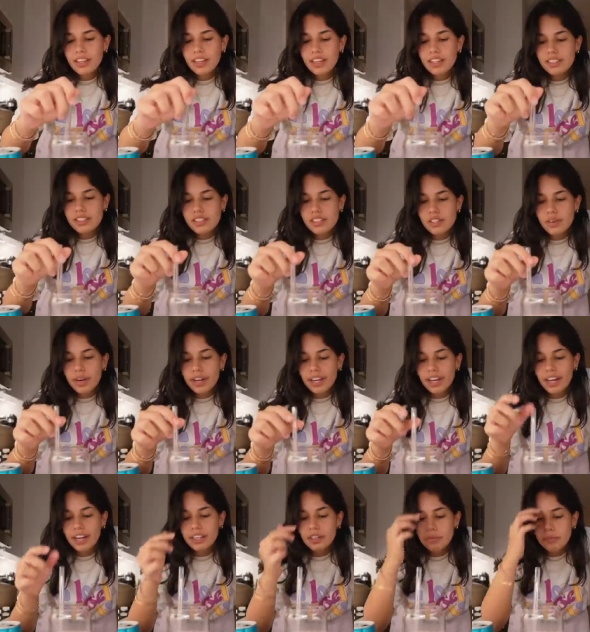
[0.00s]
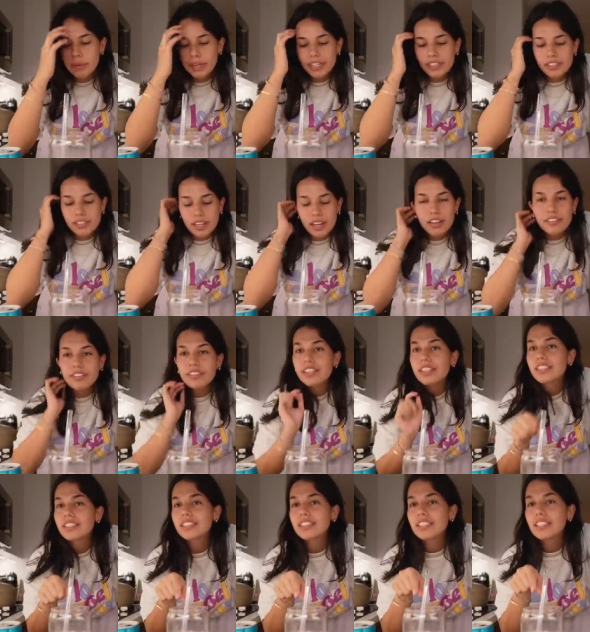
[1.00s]
And so I kind of base off,
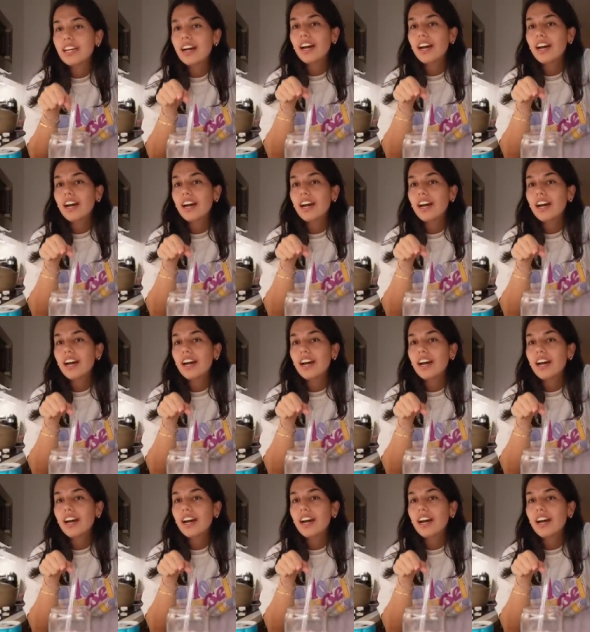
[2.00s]
like, see,